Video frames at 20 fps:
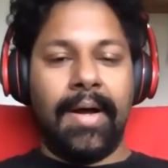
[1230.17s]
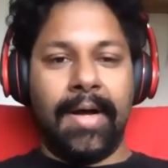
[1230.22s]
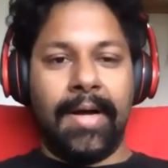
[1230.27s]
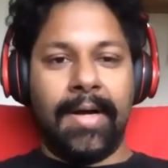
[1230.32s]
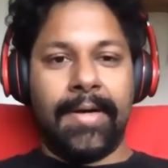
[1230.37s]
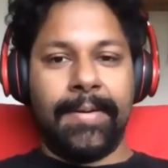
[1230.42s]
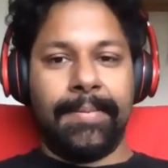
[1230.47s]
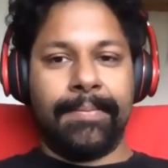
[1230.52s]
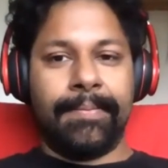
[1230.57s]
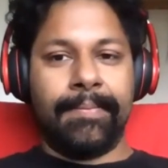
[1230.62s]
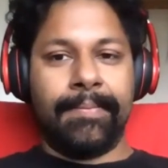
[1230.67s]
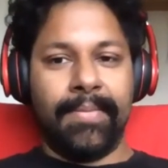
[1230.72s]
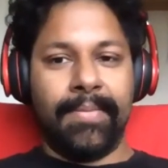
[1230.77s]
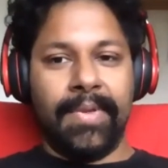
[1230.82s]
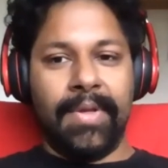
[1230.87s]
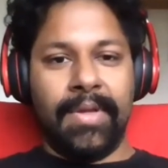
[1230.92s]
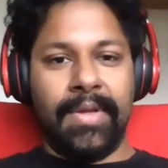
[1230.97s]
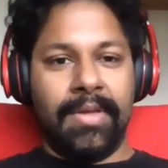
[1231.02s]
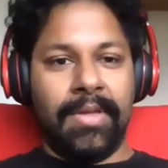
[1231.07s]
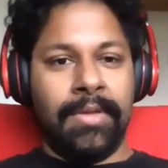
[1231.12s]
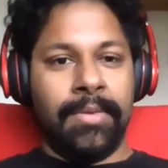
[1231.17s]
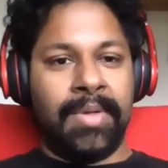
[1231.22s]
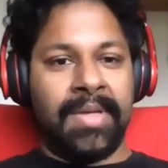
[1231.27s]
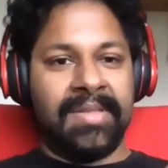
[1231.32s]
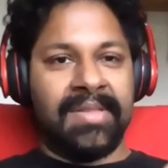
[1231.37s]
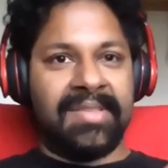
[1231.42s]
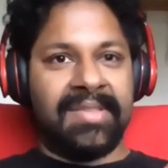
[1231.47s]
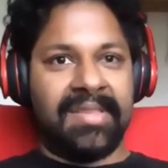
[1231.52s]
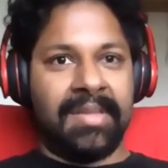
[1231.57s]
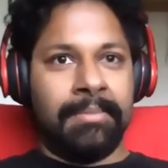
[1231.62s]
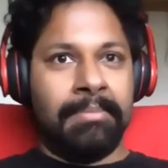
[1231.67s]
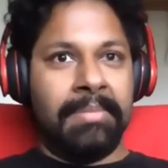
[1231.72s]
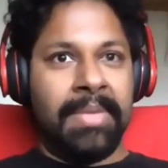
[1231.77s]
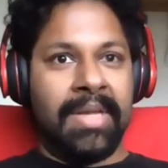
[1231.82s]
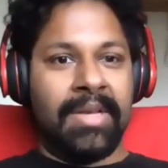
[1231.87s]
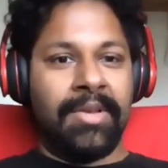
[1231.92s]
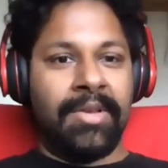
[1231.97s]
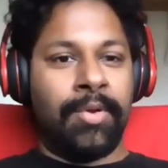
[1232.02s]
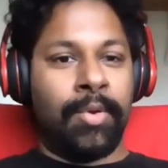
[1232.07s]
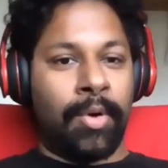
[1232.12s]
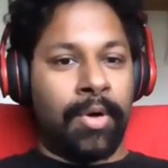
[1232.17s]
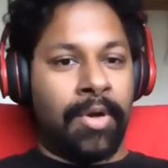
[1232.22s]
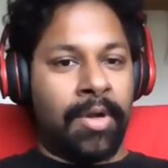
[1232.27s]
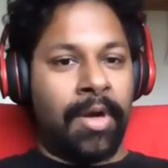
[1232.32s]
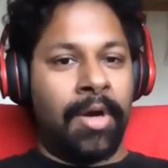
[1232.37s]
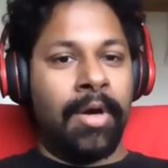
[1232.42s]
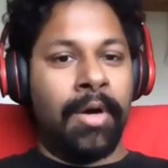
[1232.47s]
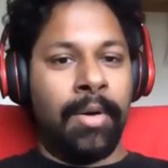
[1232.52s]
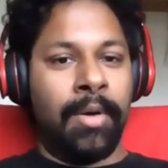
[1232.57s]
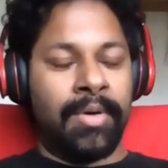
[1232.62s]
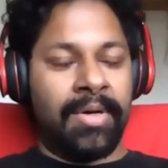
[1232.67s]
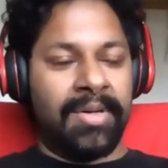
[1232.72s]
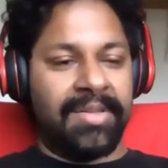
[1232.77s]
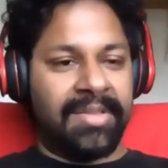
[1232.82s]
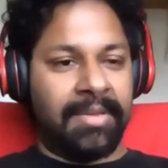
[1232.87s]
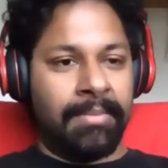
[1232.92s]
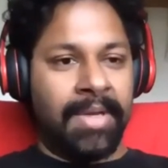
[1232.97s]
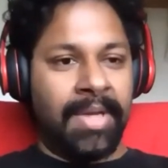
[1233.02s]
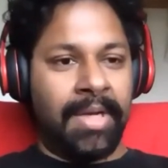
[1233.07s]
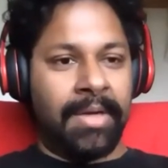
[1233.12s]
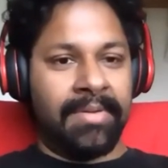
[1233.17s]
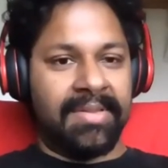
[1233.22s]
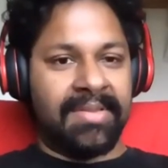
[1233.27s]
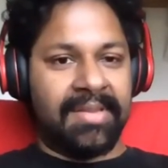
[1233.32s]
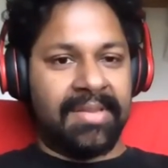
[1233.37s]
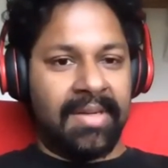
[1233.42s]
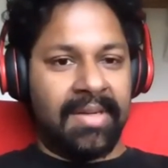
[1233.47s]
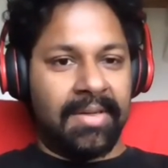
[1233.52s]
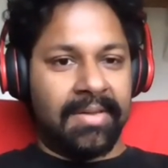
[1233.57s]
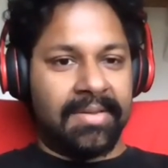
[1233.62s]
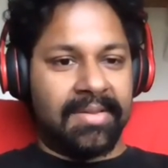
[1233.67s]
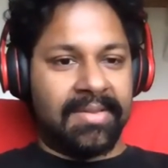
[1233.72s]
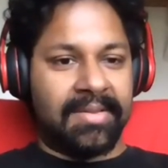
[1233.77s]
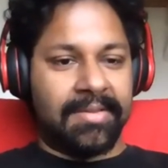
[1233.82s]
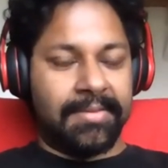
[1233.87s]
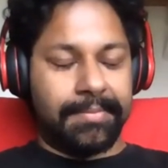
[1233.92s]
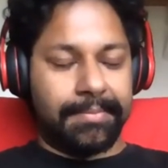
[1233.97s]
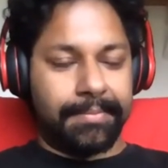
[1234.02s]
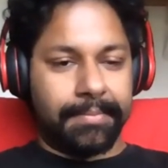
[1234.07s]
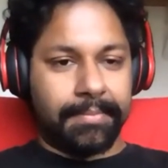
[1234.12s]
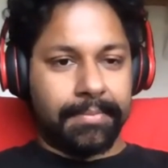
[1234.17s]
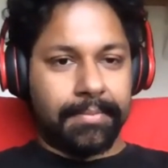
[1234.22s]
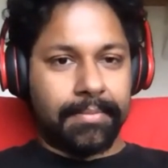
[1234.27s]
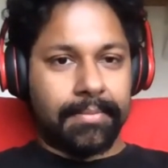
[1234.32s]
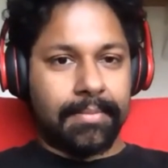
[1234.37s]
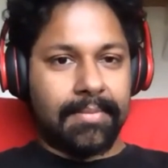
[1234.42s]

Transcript: You can submit your code or submit your results,